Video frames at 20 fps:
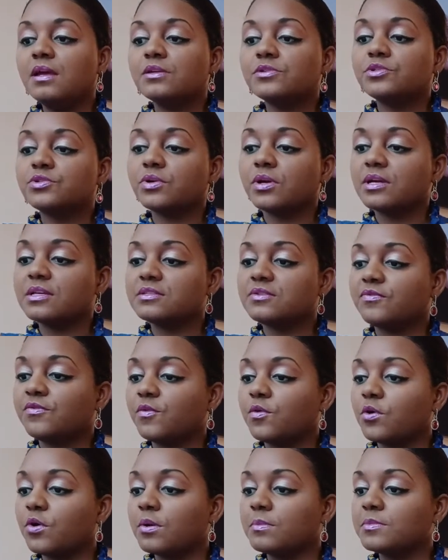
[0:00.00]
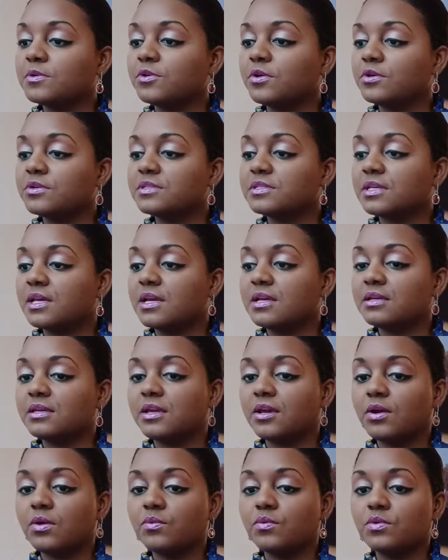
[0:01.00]
Transform your
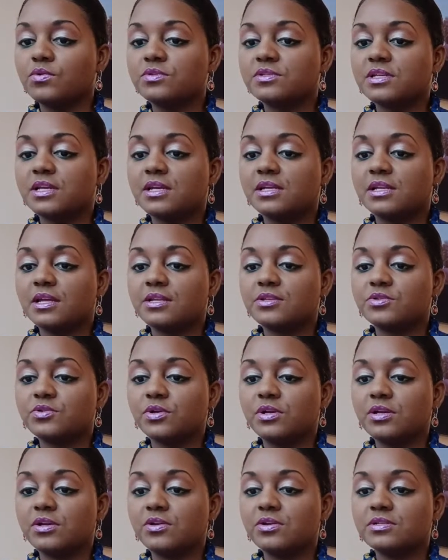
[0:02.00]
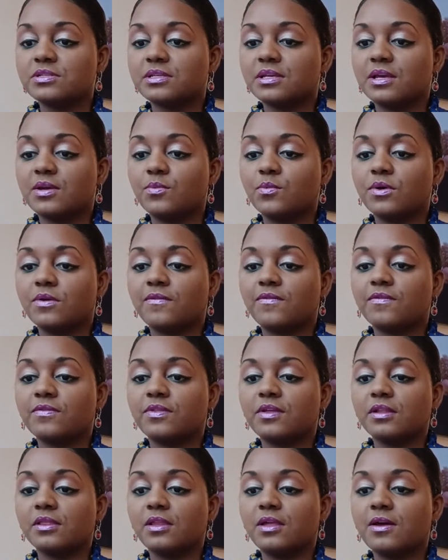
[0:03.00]
skincare routine and treat your skin with
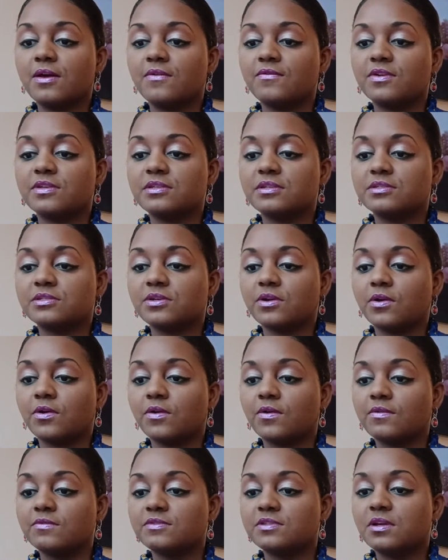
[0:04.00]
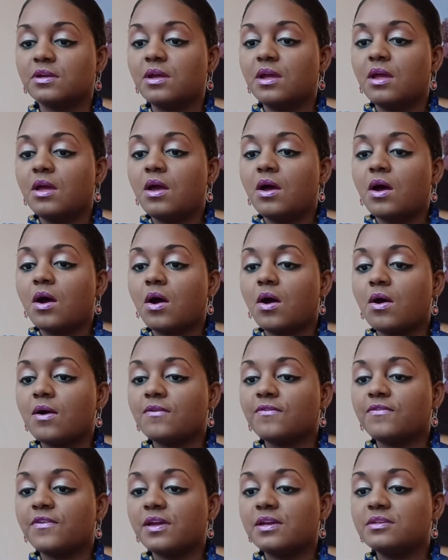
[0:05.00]
the love it deserves.
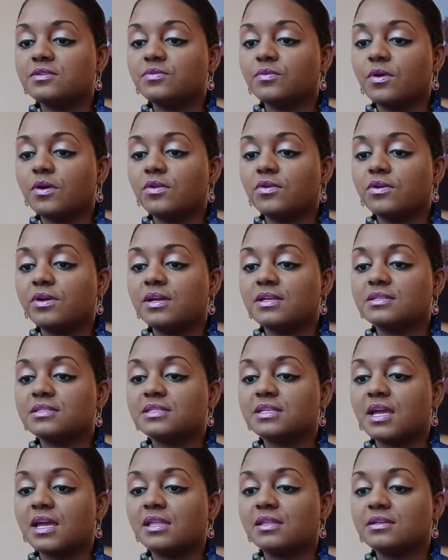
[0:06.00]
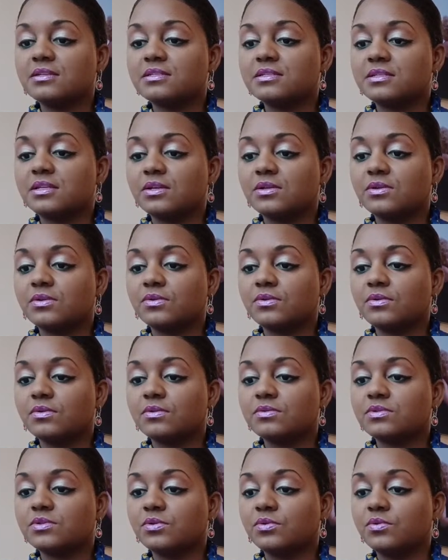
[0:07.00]
Our face roller and stainless steel
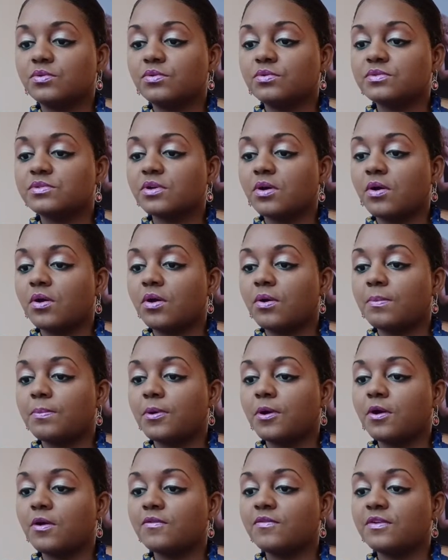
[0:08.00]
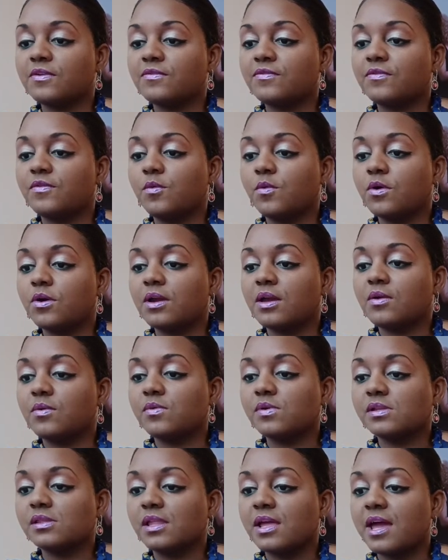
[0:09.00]
tools are perfect for a
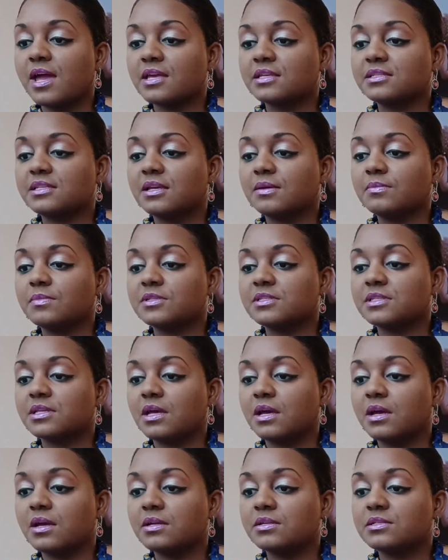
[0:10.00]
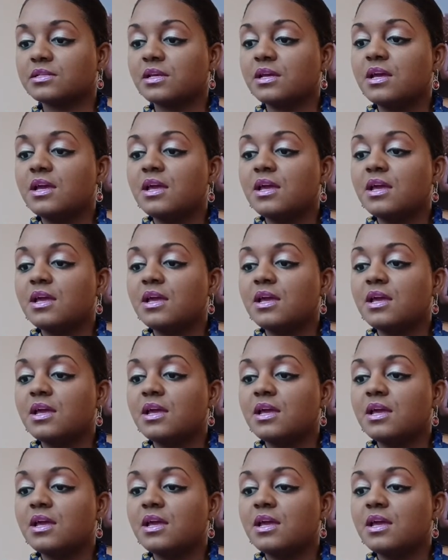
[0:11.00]
relaxing massage.